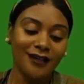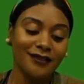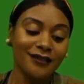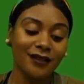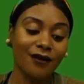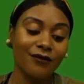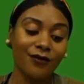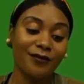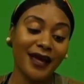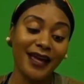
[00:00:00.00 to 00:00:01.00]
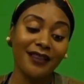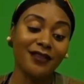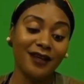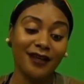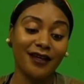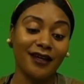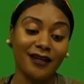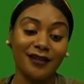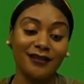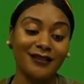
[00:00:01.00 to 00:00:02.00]
So the main thing
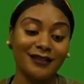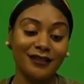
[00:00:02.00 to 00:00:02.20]
is